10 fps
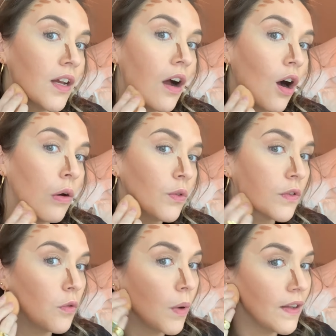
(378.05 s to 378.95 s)
old school
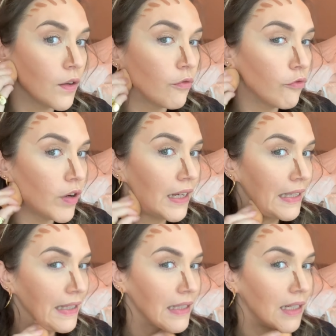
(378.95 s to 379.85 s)
ways of really
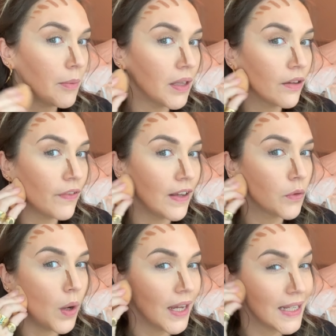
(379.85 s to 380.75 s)
slimming the face,
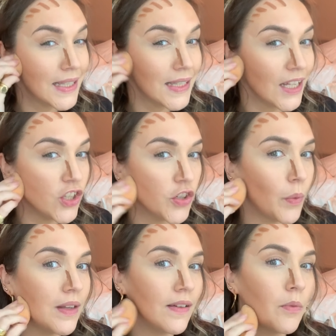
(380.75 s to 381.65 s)
quite
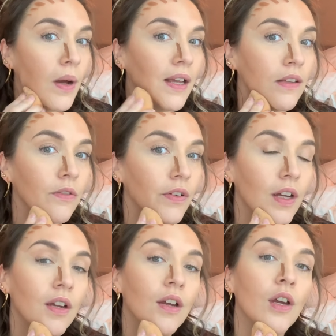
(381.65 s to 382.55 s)
accentuated ways of
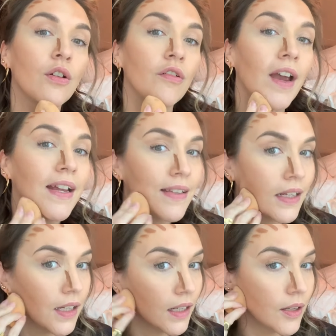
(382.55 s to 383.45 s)

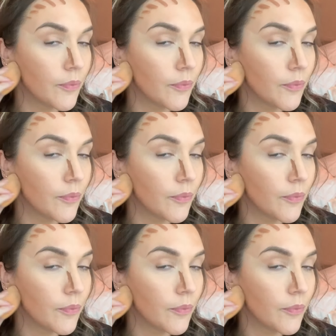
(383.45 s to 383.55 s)
creating